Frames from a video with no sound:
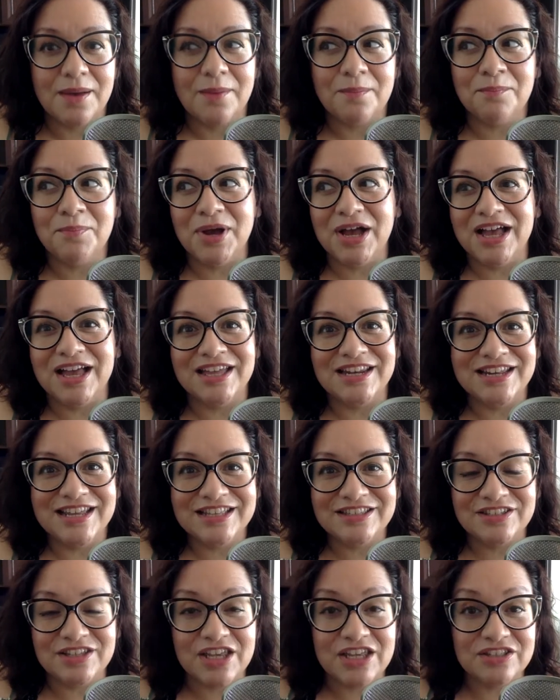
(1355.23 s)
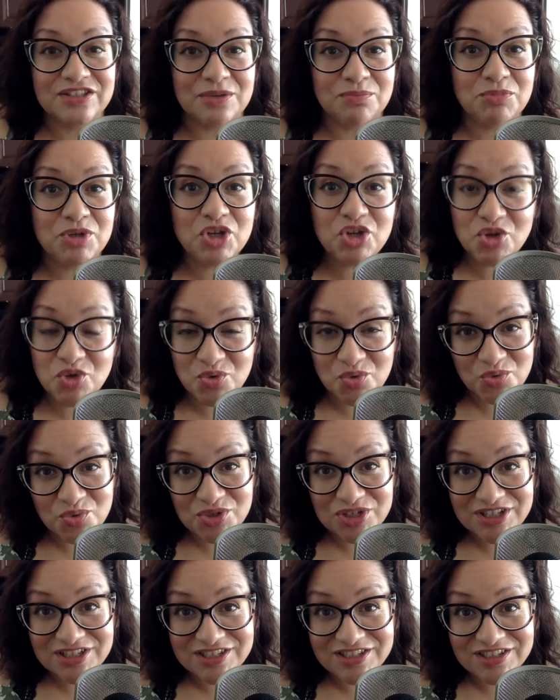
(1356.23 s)
but is
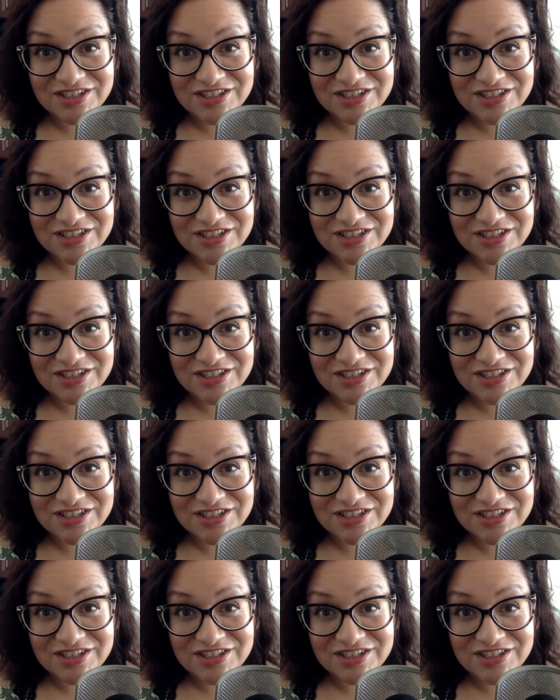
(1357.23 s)
immune